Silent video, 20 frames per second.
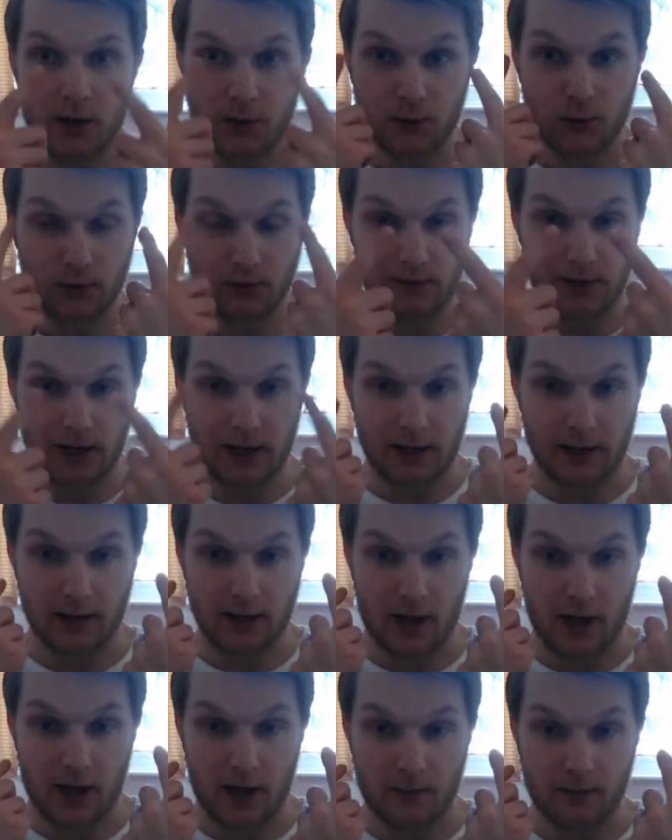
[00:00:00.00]
sort of like
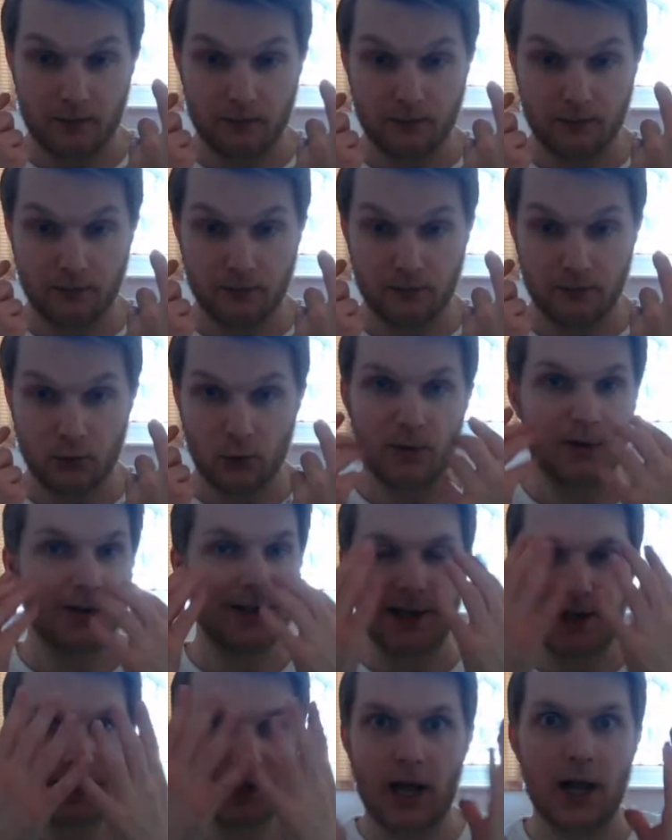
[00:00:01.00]
almost
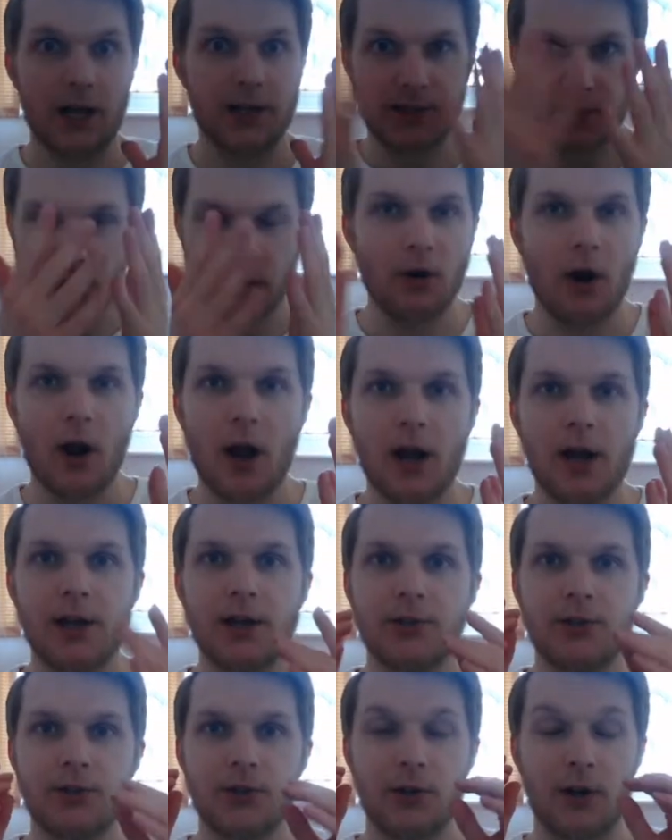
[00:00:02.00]
like stars in your
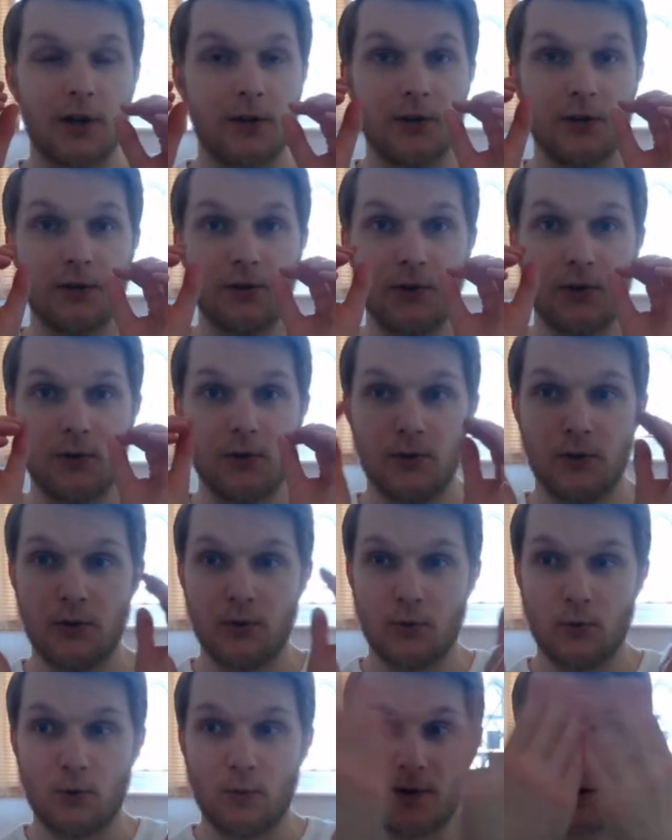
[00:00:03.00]
eyes.
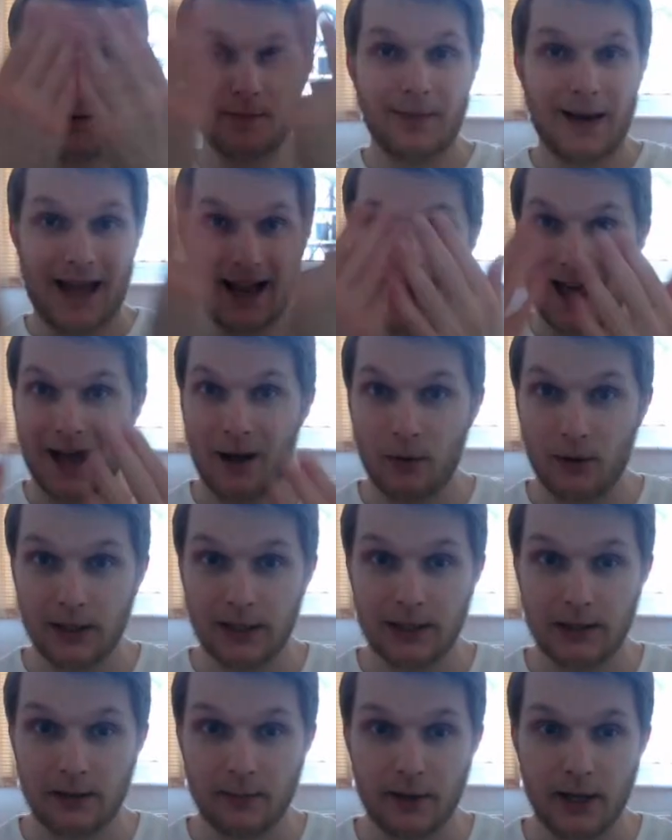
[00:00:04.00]
You almost black out a
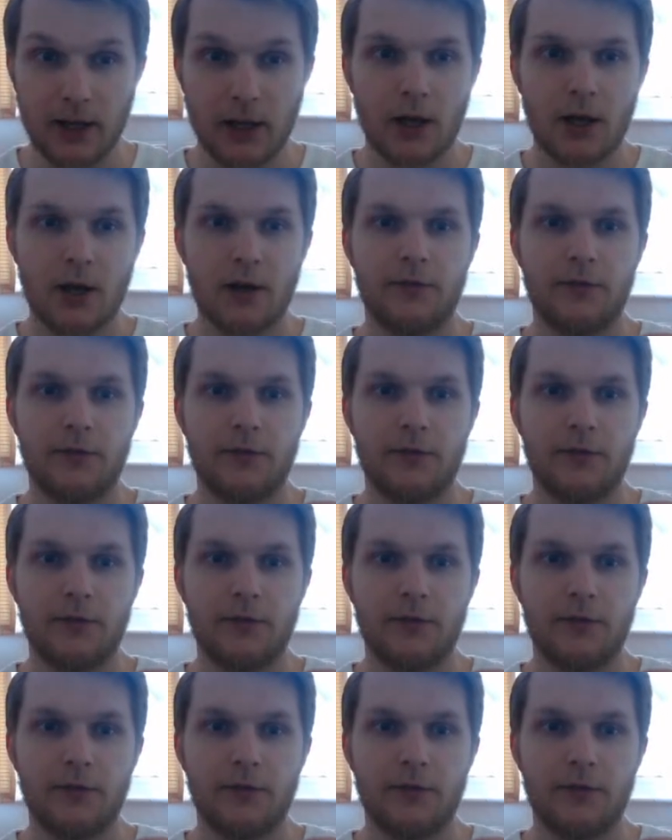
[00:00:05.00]
little bit.